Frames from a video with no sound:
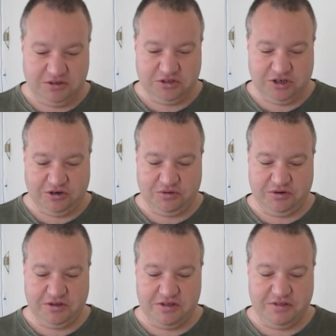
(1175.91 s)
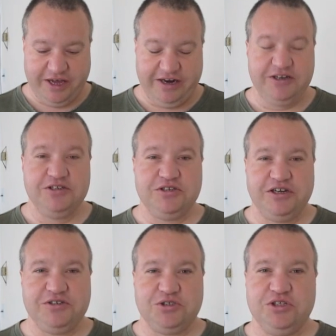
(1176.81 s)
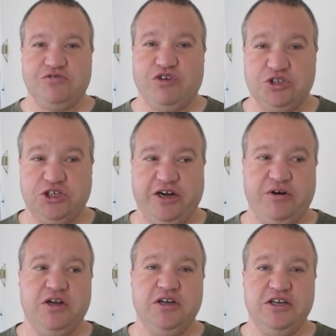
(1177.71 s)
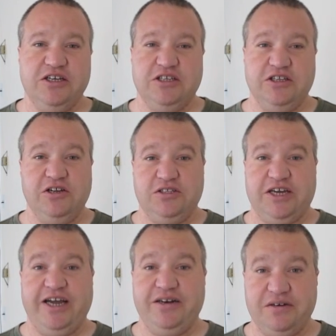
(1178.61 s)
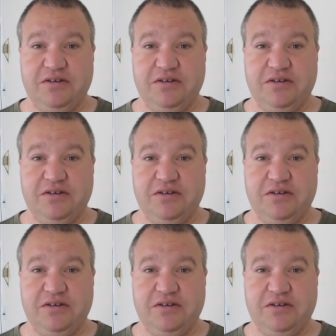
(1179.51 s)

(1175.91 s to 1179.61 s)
So that is, I understand the rush hour is a little tight.